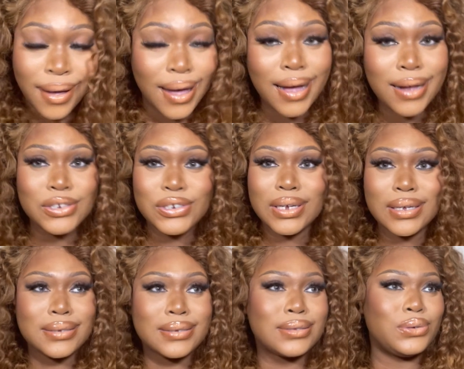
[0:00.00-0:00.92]
And
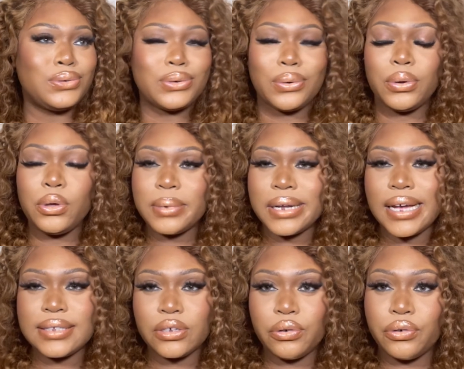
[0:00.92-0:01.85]
just, you know,
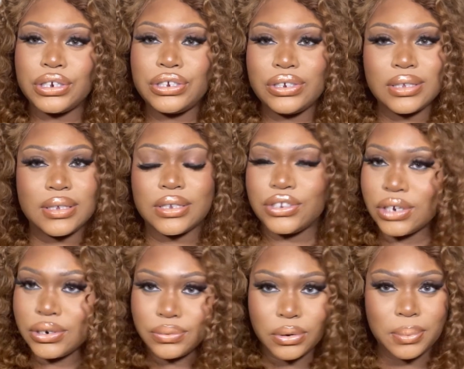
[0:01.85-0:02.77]
humanizing Christians in
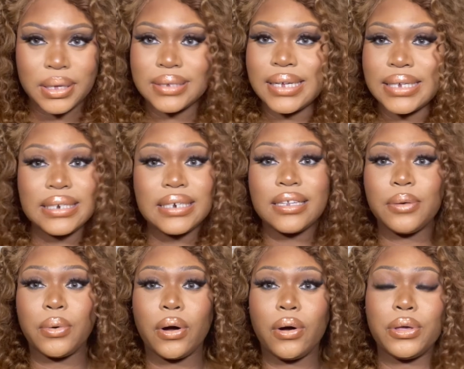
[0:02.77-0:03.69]
general, because at the end of the day,
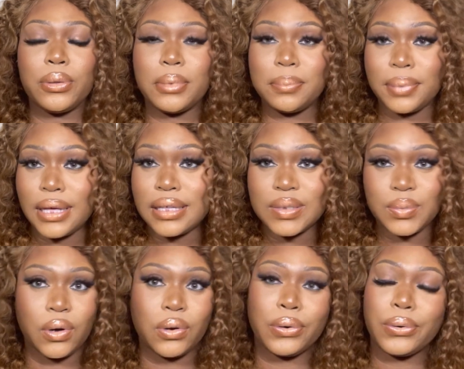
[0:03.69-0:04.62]
we're all human beings. We
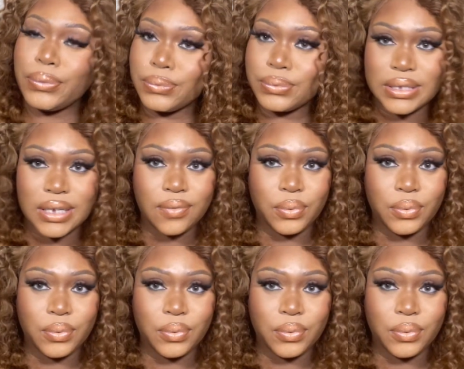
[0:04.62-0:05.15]
all go through stuff.